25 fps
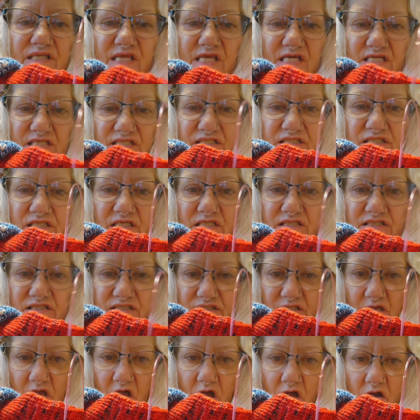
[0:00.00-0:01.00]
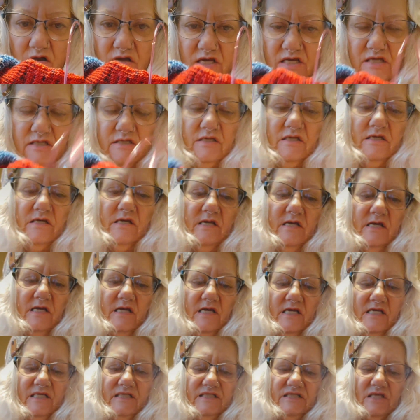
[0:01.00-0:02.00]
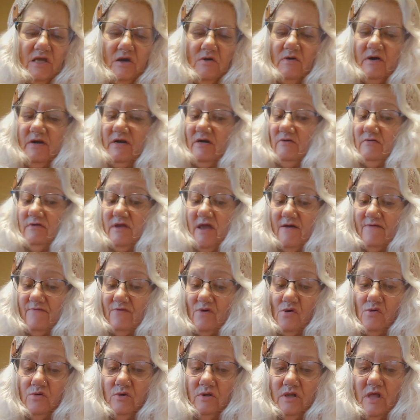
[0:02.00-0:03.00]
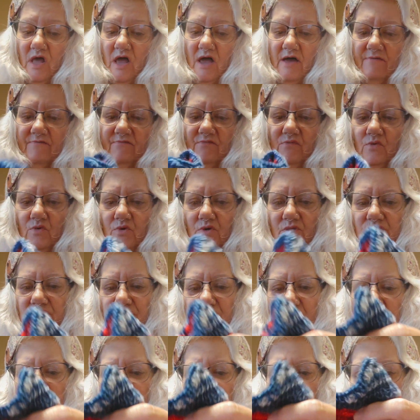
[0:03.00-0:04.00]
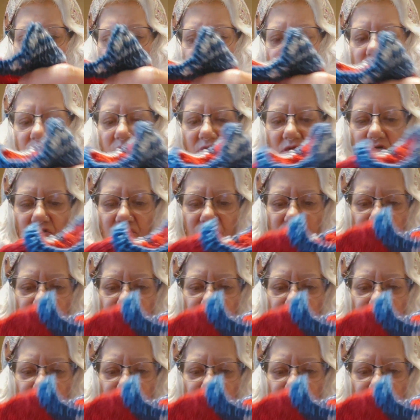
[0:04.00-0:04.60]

this sock, so I don't have a whole lot more to go. I'll